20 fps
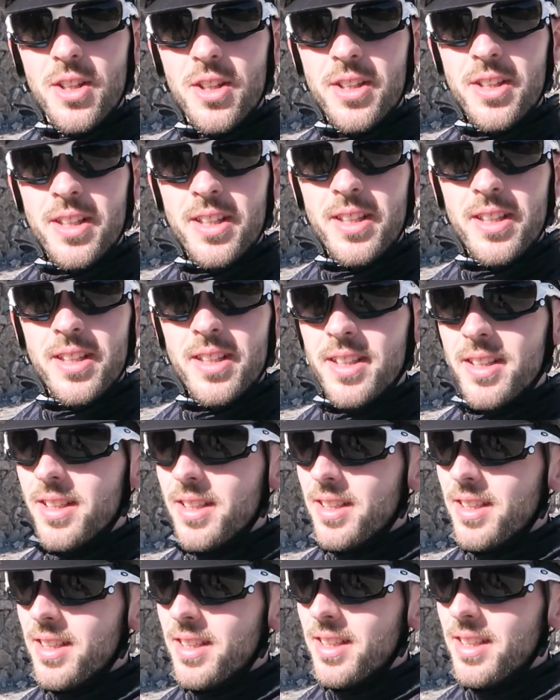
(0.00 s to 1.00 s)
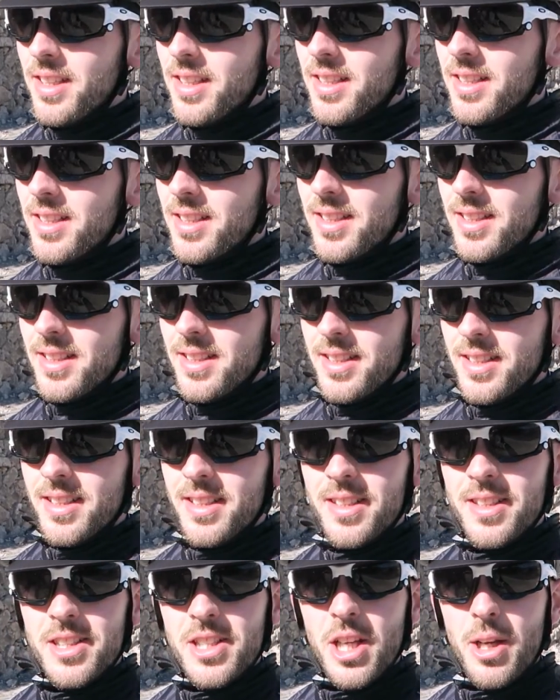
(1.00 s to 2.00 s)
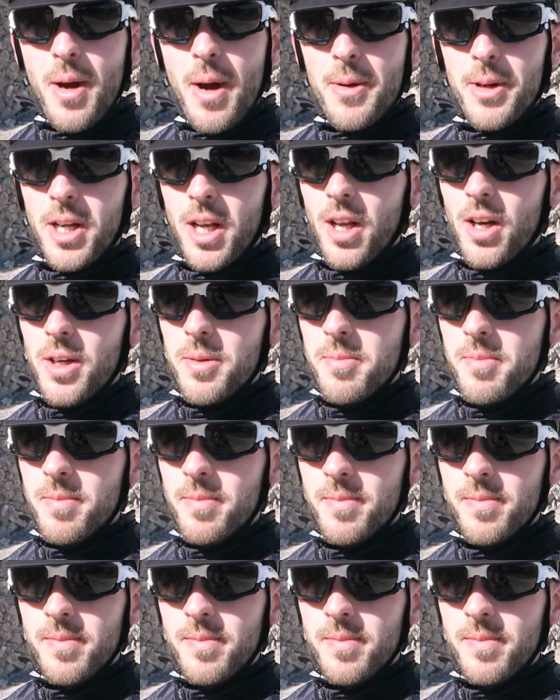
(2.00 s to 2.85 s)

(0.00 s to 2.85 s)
done. Two hour climb.